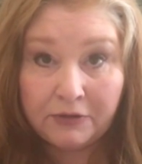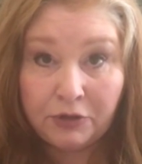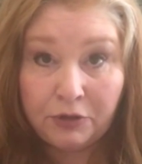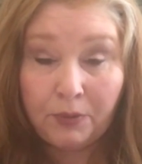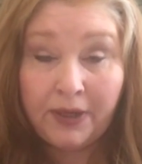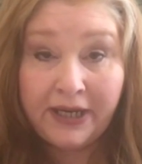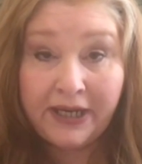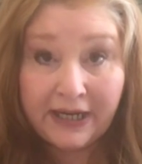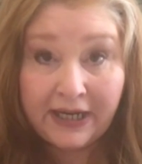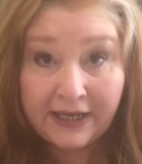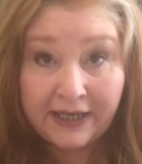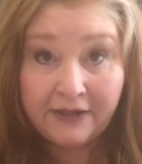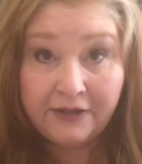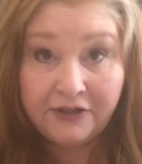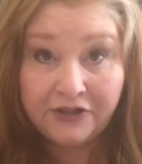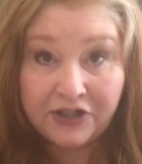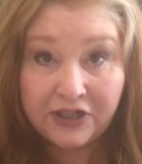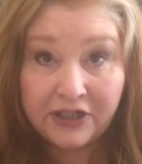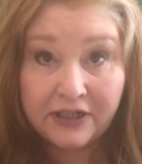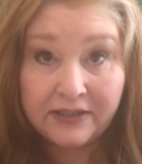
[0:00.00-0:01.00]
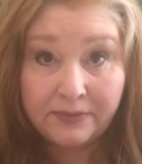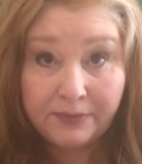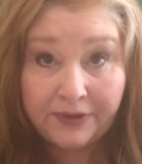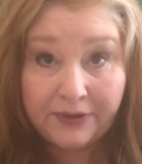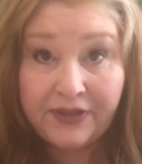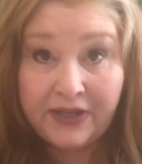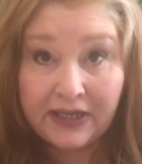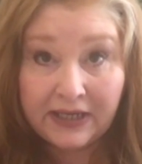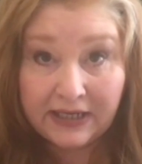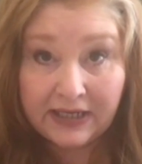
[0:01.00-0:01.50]
twin energies
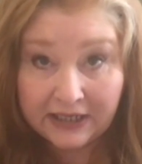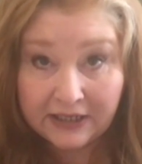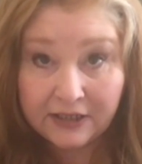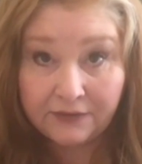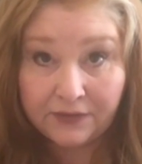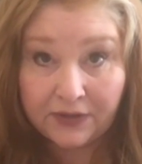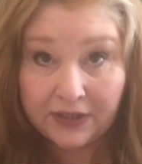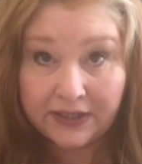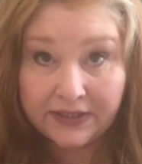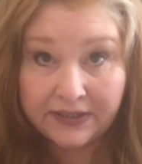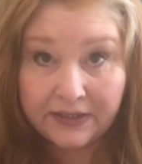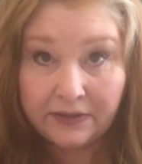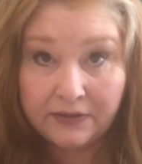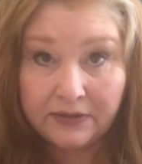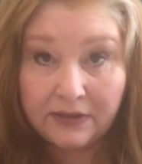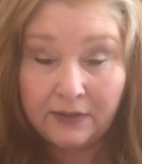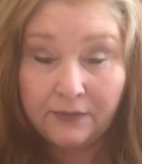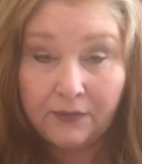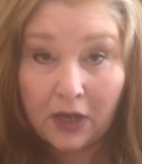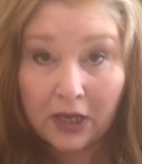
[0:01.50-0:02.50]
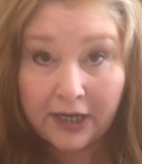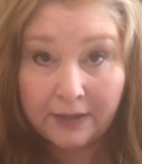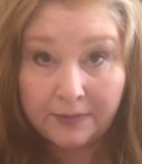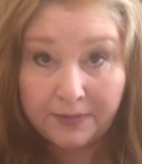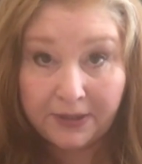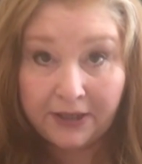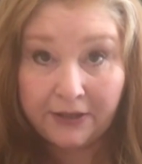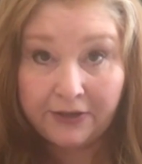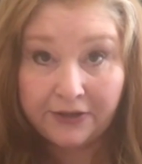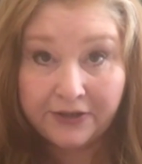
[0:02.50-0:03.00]
within each of us, those
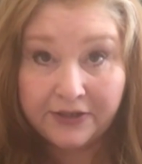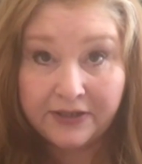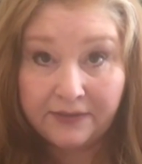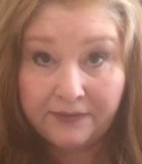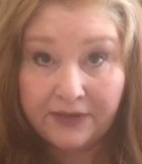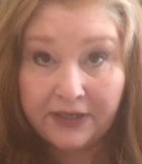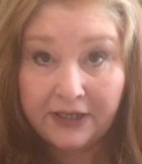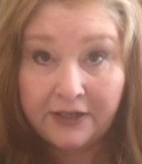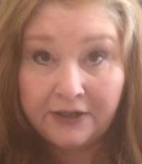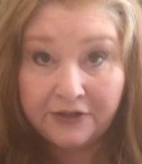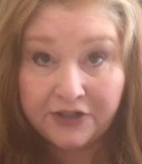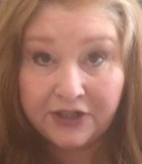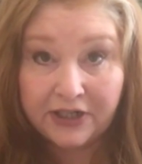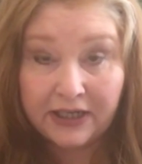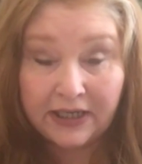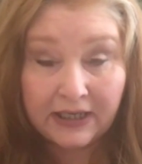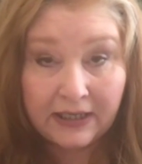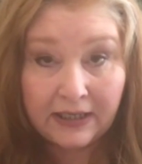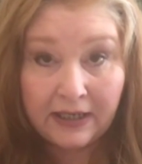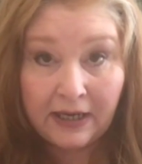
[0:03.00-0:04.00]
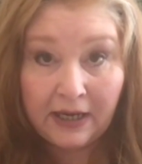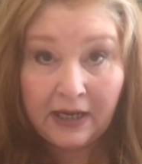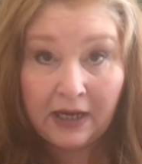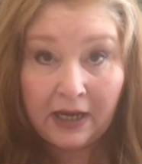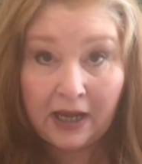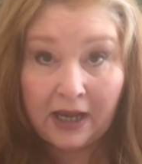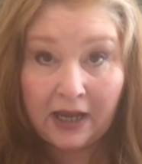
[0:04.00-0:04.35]
divine pillars of energy,